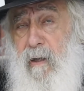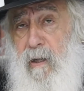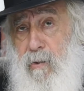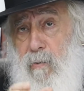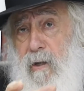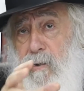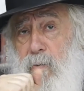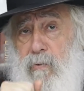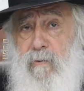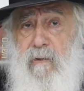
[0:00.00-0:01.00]
He don't
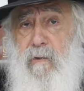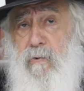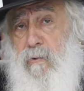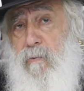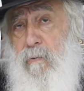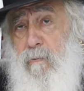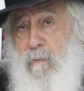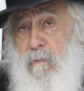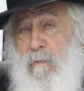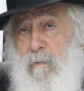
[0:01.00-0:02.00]
want to see the truth.
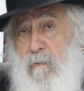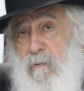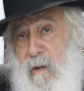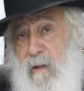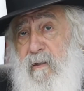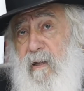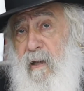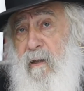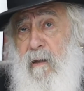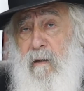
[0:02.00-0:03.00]
So he's
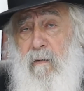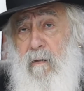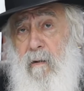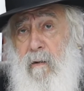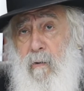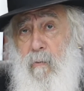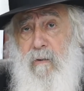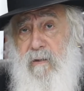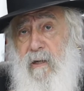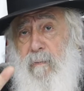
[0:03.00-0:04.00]
like
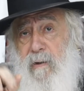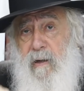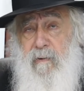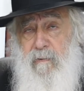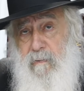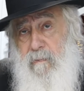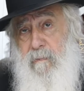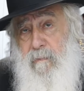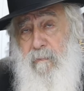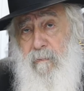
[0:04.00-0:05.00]
worse than a blind.
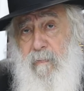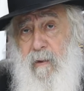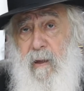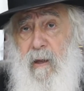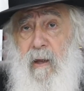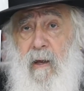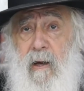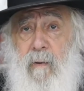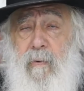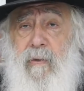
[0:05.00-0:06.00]

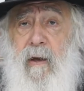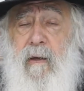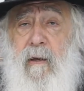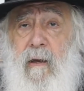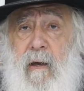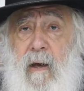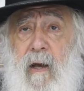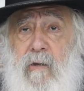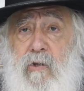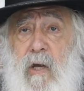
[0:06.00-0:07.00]
Rabotai,
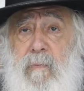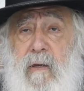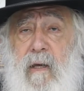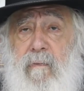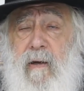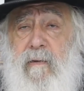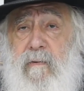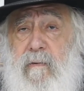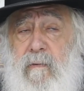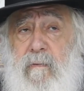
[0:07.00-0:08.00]
Hashem give
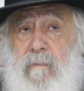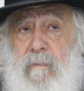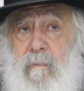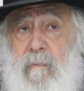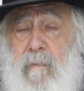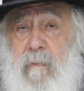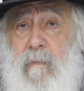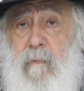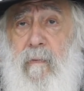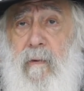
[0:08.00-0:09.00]
us
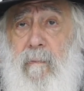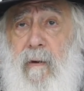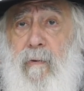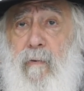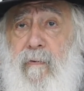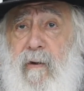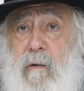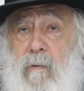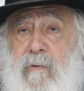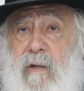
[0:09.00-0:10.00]
the mouth of
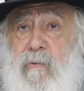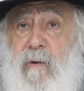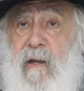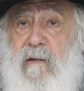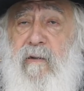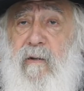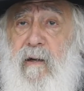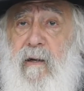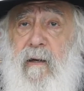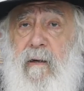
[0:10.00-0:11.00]
Elul that we can see
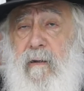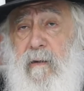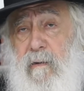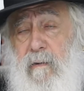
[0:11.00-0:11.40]
clearly.